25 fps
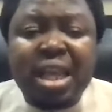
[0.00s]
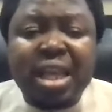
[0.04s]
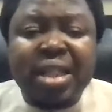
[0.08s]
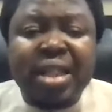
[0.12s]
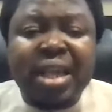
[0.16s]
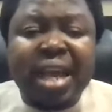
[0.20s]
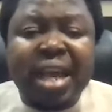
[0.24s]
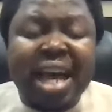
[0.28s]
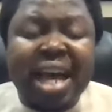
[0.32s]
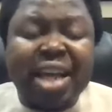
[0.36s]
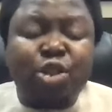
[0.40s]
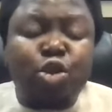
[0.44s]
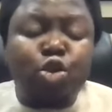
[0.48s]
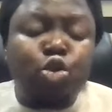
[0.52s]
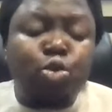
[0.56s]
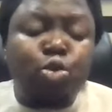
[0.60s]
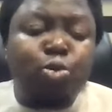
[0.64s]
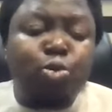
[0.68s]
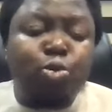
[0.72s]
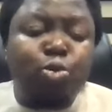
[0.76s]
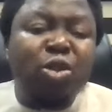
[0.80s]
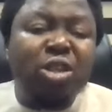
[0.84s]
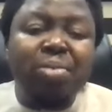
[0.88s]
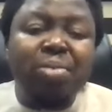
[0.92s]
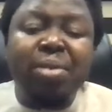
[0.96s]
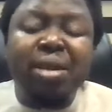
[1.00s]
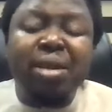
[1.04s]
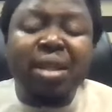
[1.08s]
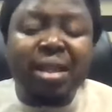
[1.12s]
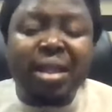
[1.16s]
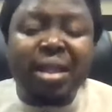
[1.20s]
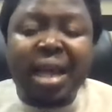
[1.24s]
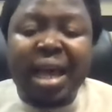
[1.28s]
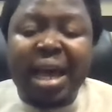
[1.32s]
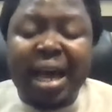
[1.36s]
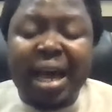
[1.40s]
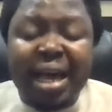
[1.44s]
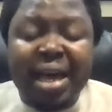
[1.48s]
they ask you to put email
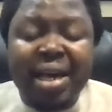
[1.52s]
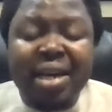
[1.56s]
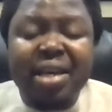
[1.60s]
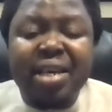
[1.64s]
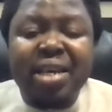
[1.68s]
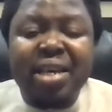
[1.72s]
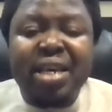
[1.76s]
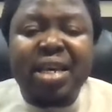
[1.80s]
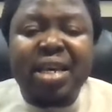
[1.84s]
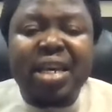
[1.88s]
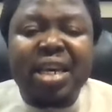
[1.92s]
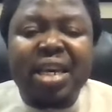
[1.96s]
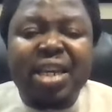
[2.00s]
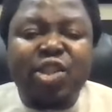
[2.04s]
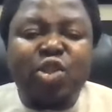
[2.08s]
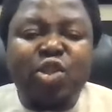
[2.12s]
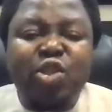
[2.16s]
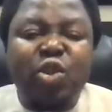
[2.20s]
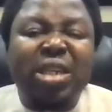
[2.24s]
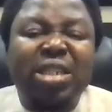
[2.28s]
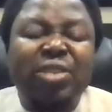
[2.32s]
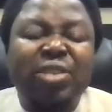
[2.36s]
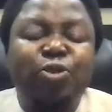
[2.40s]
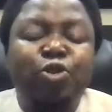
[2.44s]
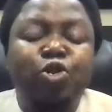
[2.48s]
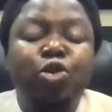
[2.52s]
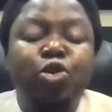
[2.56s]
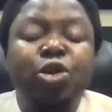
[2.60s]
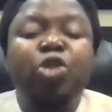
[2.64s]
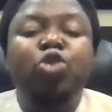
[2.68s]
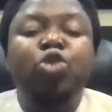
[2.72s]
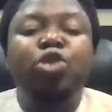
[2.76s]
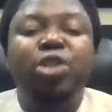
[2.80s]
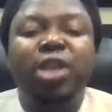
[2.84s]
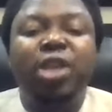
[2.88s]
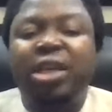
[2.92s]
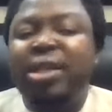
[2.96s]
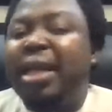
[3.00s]
there. It's not as if you need
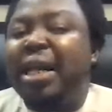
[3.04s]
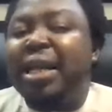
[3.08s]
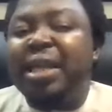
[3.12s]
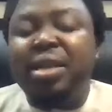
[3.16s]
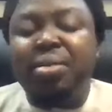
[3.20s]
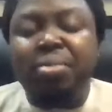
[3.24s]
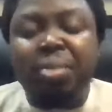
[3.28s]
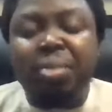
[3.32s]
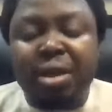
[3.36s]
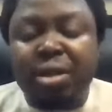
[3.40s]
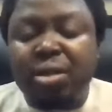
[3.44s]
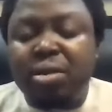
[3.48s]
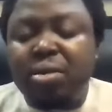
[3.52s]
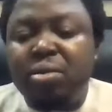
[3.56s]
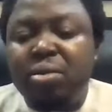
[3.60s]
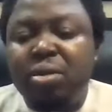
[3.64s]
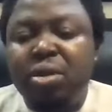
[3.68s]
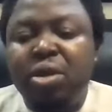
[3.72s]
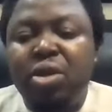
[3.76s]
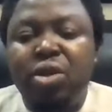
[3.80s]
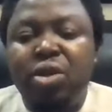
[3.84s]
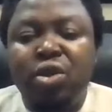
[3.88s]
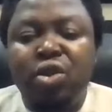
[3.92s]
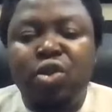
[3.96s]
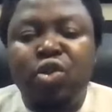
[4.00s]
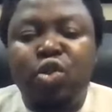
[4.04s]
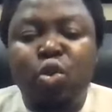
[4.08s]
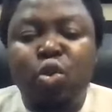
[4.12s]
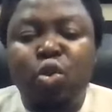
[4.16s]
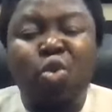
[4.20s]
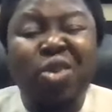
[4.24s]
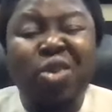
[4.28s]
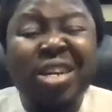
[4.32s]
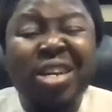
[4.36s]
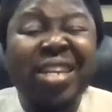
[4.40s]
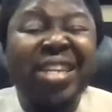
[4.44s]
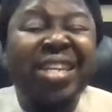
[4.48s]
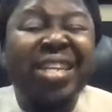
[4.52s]
to check that email. So
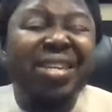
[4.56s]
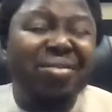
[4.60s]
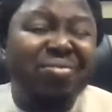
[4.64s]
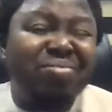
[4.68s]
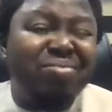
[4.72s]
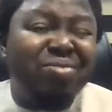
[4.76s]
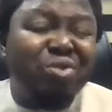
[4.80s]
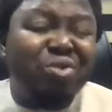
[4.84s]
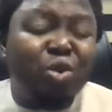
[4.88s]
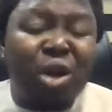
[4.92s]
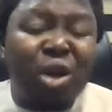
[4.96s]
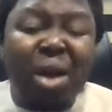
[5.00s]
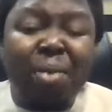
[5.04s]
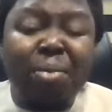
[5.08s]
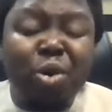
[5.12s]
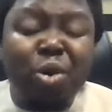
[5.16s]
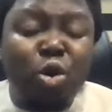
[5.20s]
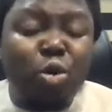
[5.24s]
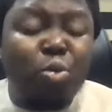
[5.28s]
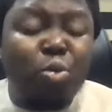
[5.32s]
really, you can be